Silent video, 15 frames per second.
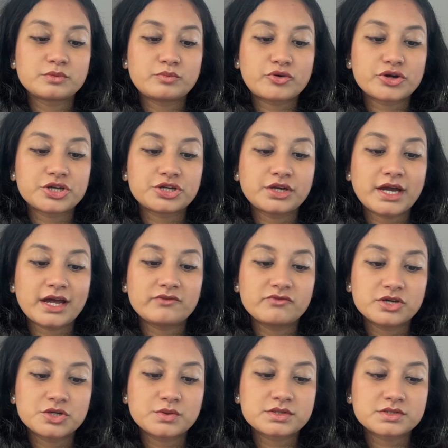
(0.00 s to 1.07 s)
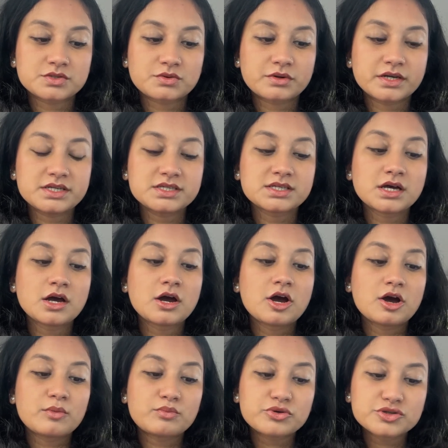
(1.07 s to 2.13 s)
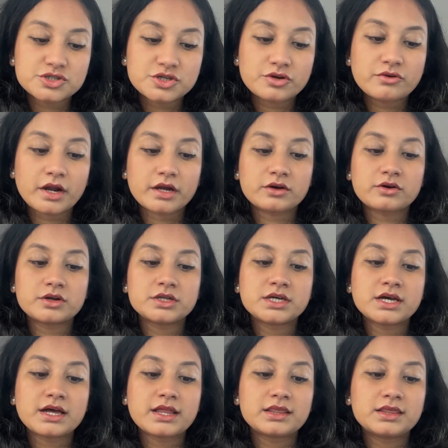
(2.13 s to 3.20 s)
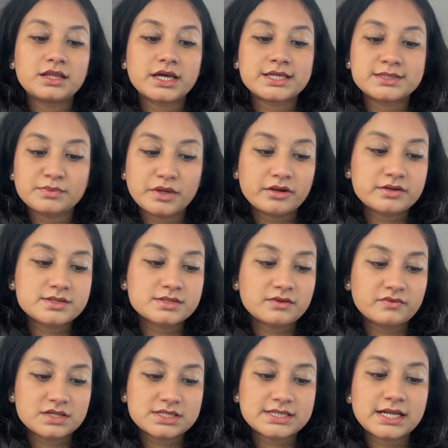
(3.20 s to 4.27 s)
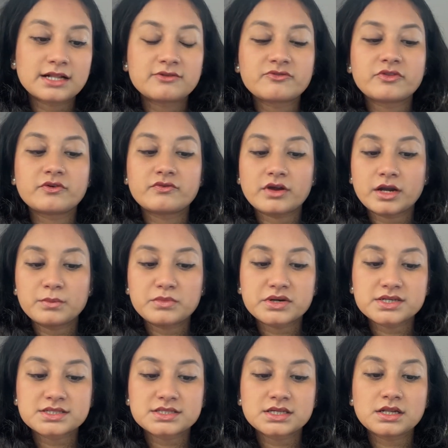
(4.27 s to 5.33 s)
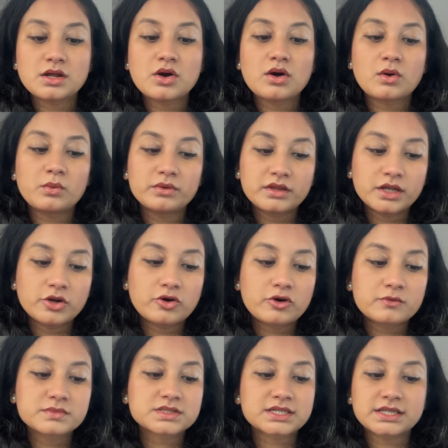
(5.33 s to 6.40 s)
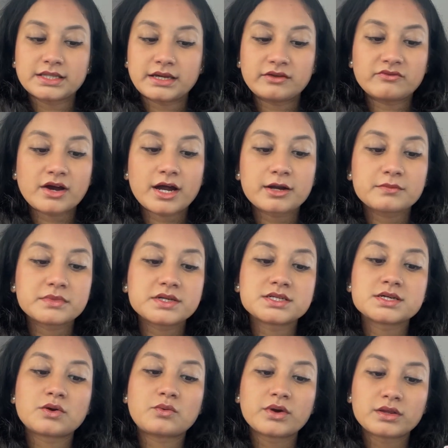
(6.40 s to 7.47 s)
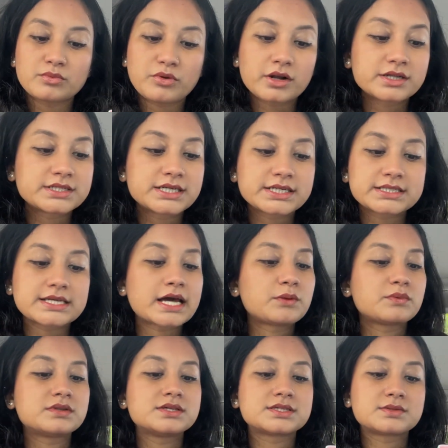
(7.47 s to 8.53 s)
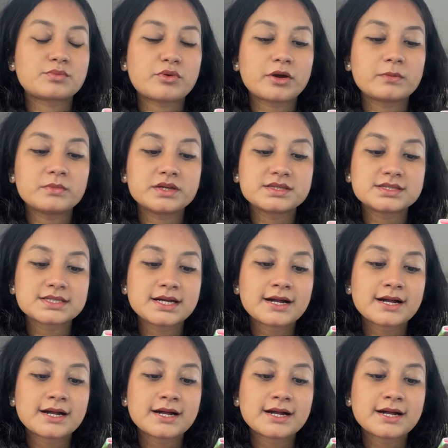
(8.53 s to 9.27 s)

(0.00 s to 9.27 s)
poetry and visual stories puts on record the experiences of the self, the very personal, within homes, in the environment, with politics and with disappointments,